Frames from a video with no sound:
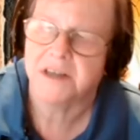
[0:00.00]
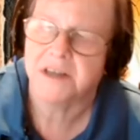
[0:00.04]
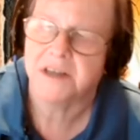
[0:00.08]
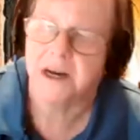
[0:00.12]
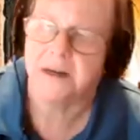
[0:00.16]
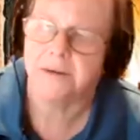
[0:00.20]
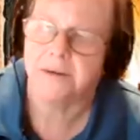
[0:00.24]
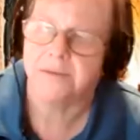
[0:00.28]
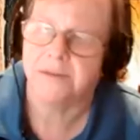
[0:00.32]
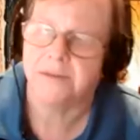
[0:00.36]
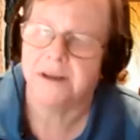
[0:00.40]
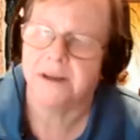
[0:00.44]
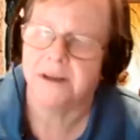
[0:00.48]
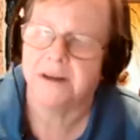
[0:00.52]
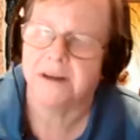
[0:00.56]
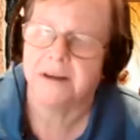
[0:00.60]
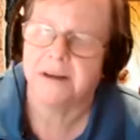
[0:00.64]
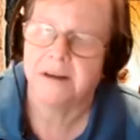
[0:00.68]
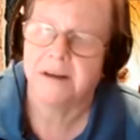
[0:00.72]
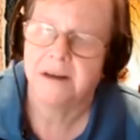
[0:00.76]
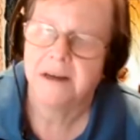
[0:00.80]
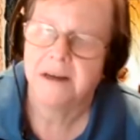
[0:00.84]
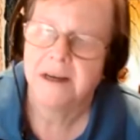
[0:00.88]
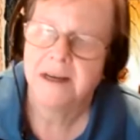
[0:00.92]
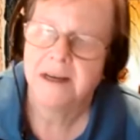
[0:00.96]
kind of thing,
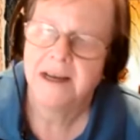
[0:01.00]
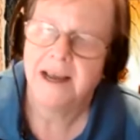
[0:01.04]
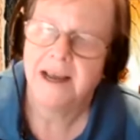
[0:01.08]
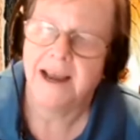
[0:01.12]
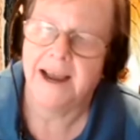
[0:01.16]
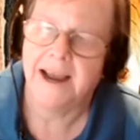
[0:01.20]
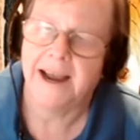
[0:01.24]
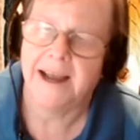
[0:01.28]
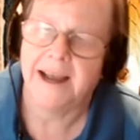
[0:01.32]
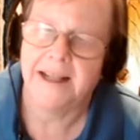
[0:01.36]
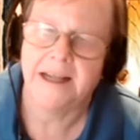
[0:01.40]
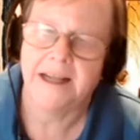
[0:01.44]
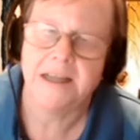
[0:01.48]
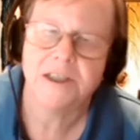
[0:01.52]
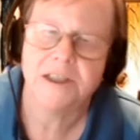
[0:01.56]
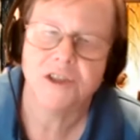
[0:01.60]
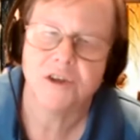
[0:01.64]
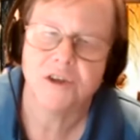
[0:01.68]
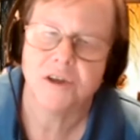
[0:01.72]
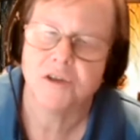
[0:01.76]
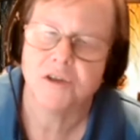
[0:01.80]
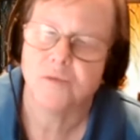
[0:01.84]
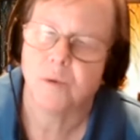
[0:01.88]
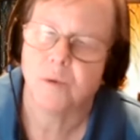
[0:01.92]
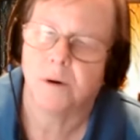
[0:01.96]
and that's
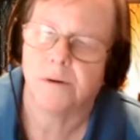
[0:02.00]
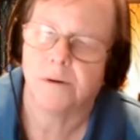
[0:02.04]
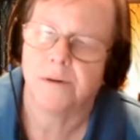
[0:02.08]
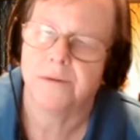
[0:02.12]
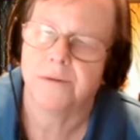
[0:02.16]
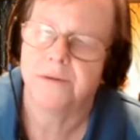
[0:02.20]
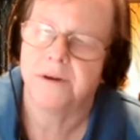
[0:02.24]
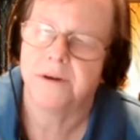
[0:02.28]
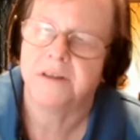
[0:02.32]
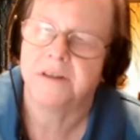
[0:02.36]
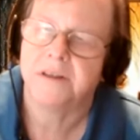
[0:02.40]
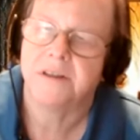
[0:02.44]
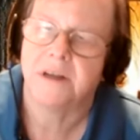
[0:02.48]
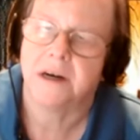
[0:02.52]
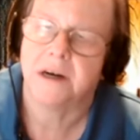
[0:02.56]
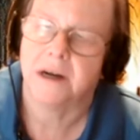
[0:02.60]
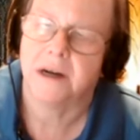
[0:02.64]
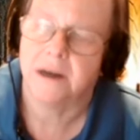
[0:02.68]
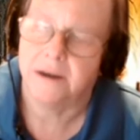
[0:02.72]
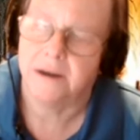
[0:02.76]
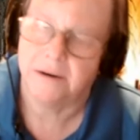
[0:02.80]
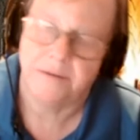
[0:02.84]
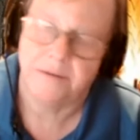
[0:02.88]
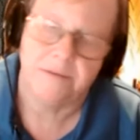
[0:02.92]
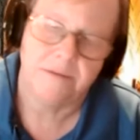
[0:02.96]
just one of the things
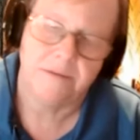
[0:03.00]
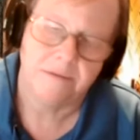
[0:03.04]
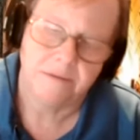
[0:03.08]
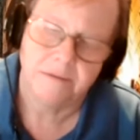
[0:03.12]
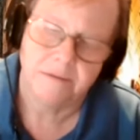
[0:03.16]
that